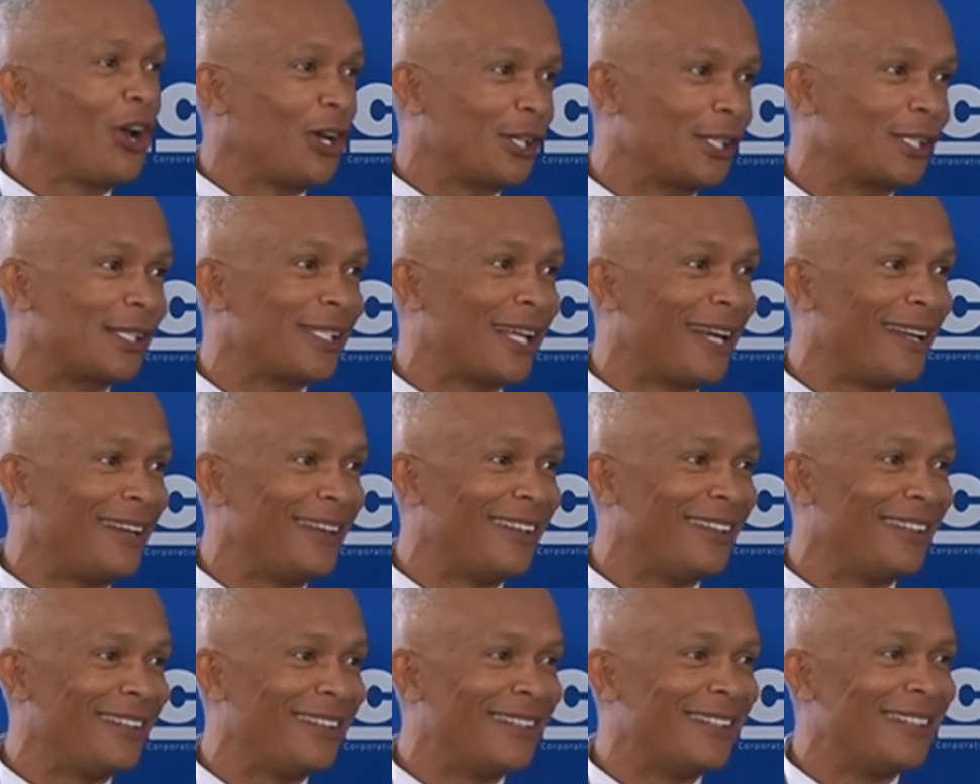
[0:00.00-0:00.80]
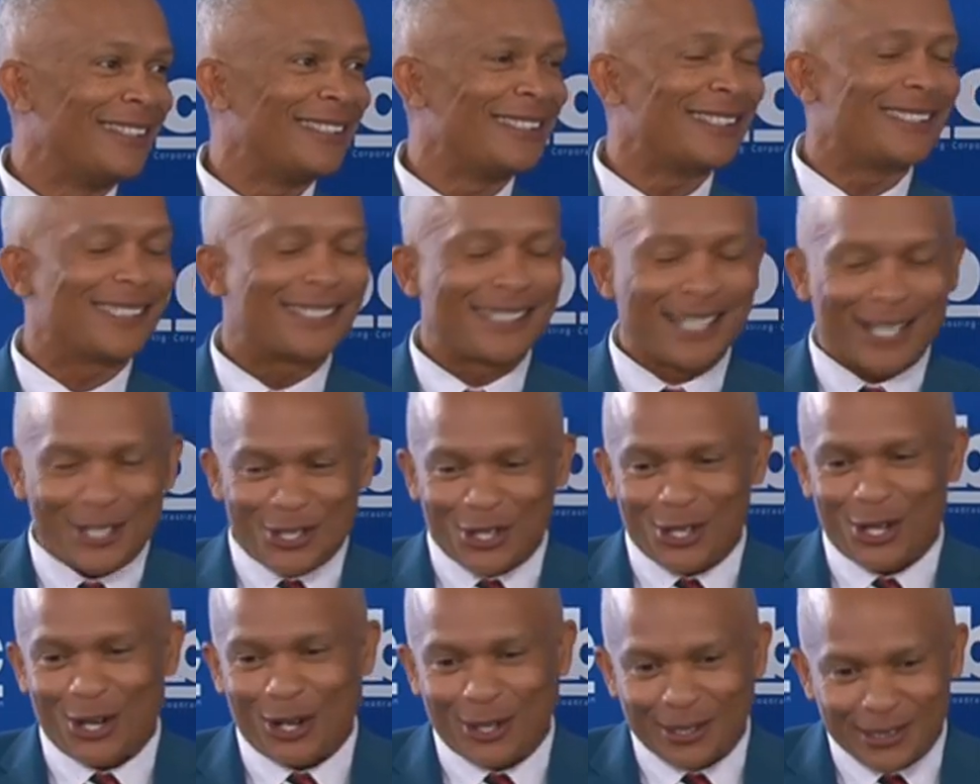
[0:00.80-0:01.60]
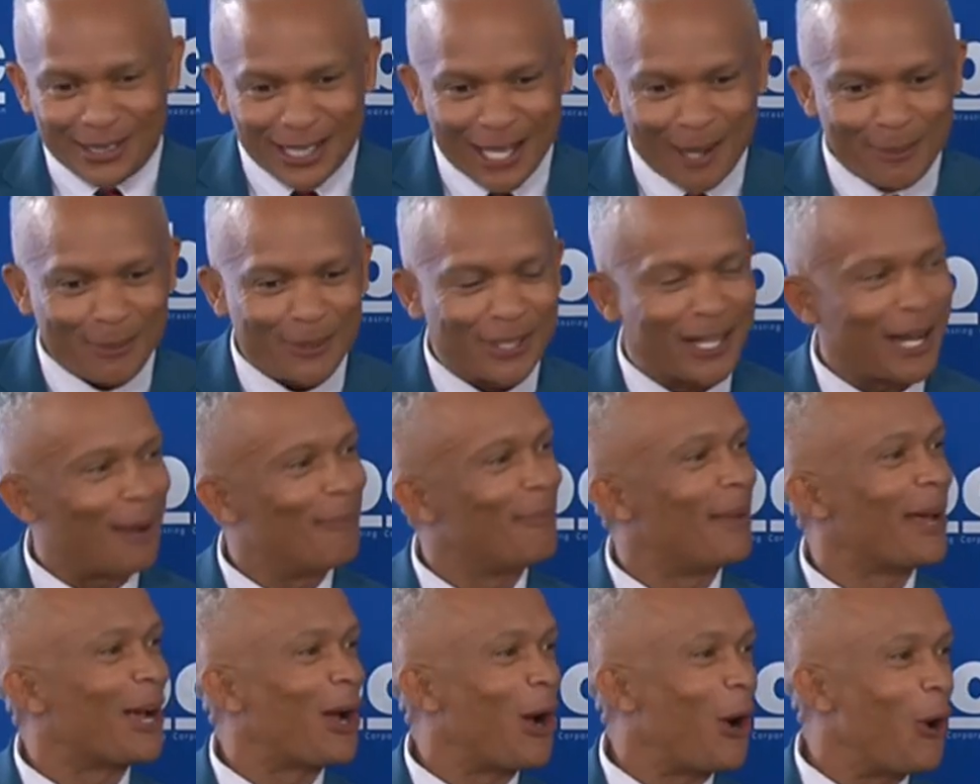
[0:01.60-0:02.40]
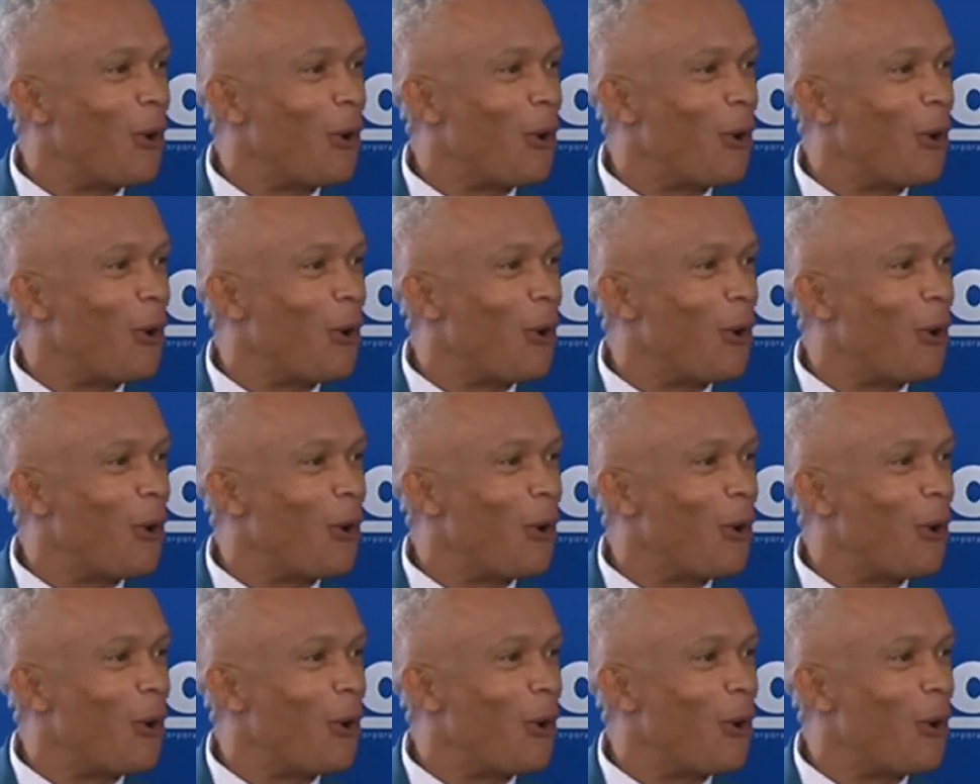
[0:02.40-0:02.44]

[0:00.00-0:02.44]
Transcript: lost son such a long time to come back